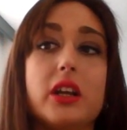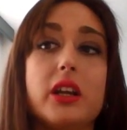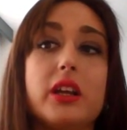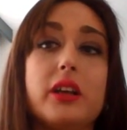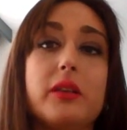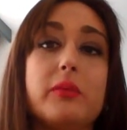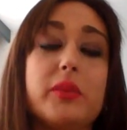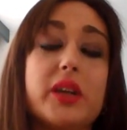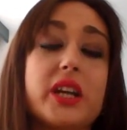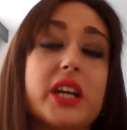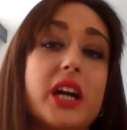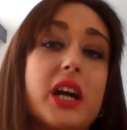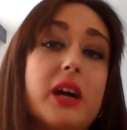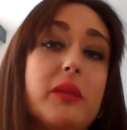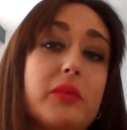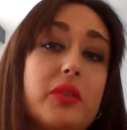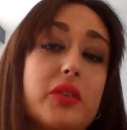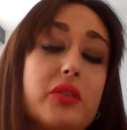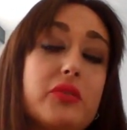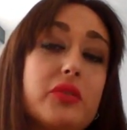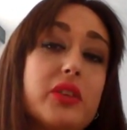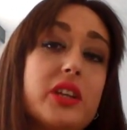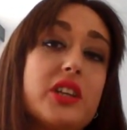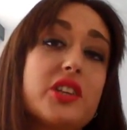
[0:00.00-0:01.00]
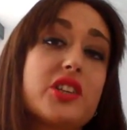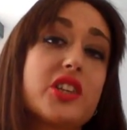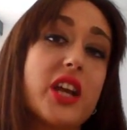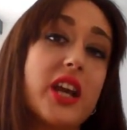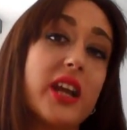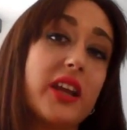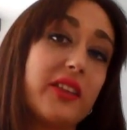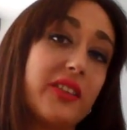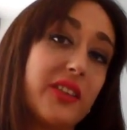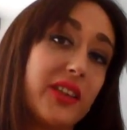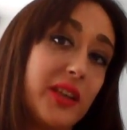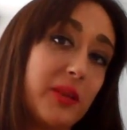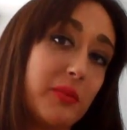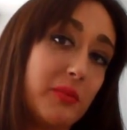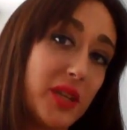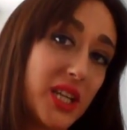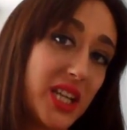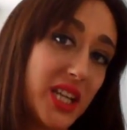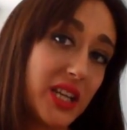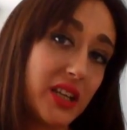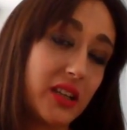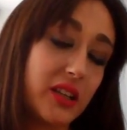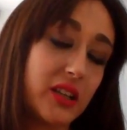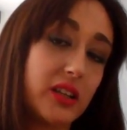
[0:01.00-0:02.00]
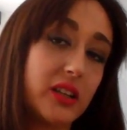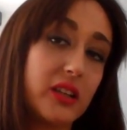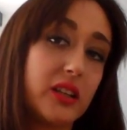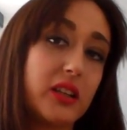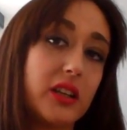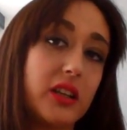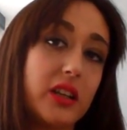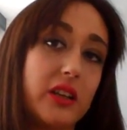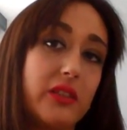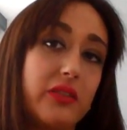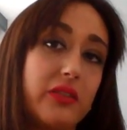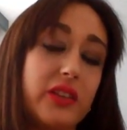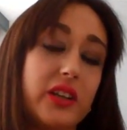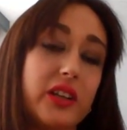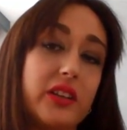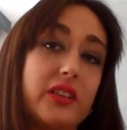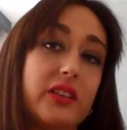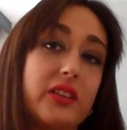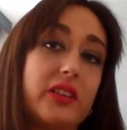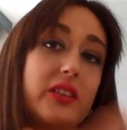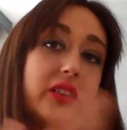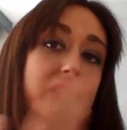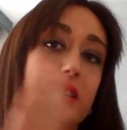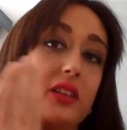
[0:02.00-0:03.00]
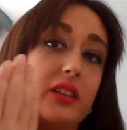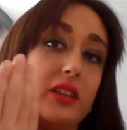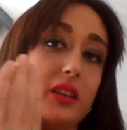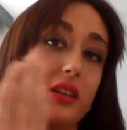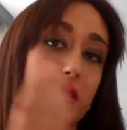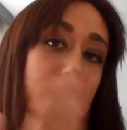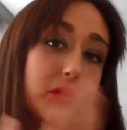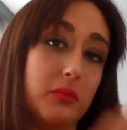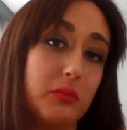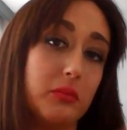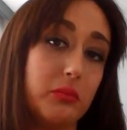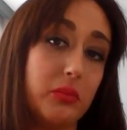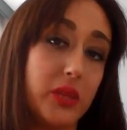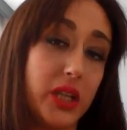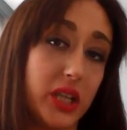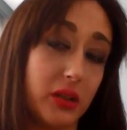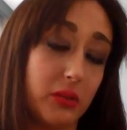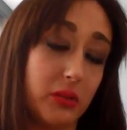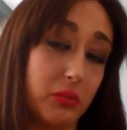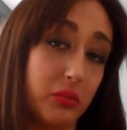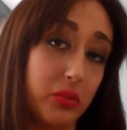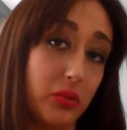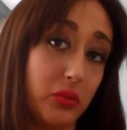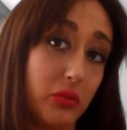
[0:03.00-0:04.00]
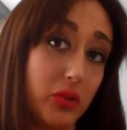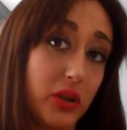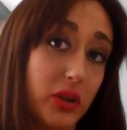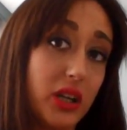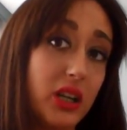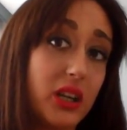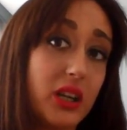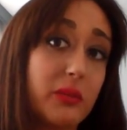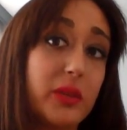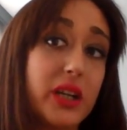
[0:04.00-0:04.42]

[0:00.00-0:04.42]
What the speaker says: It becomes undicesimi if it's male plural.